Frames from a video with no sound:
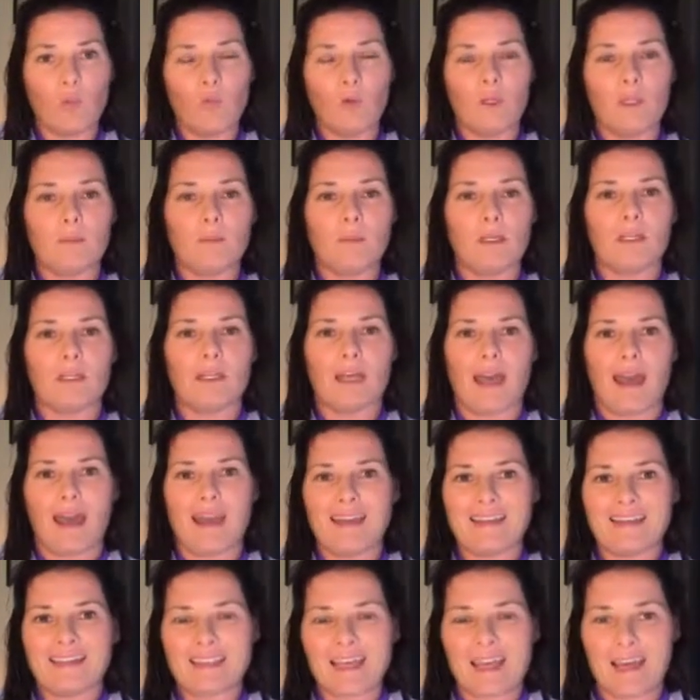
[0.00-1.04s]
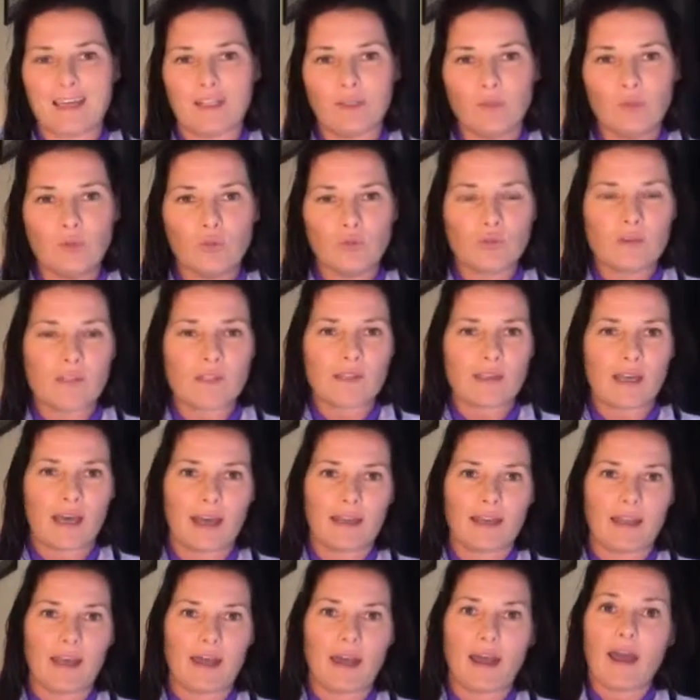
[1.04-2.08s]
women, and animals
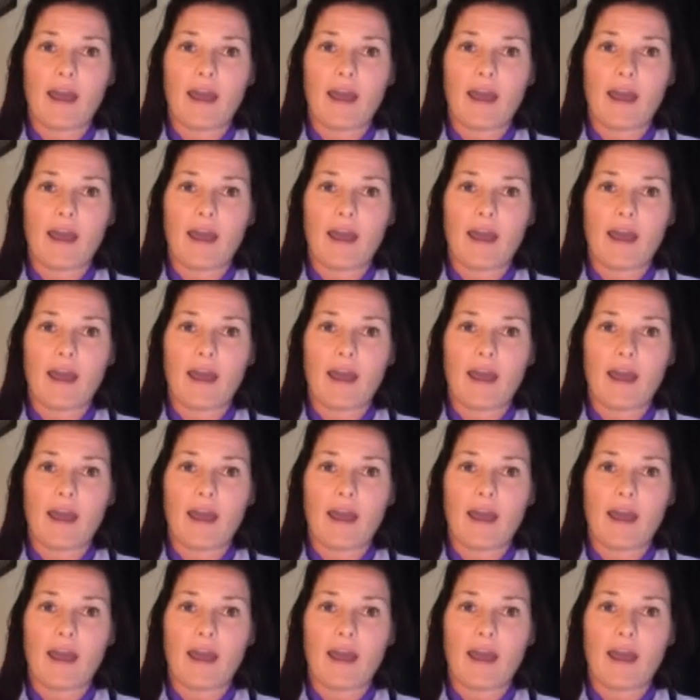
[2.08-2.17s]
that